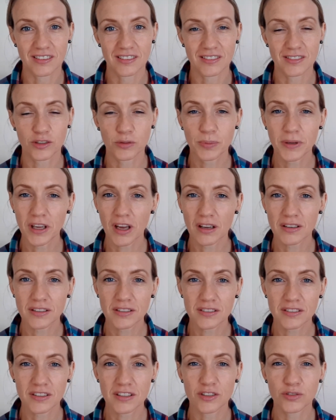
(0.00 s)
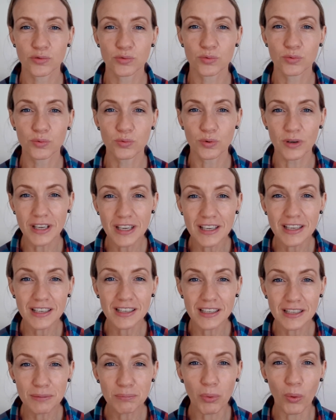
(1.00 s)
To be honest, it's
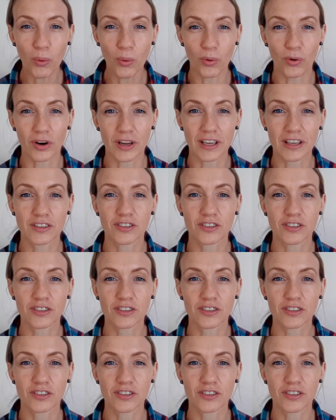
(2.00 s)
really boring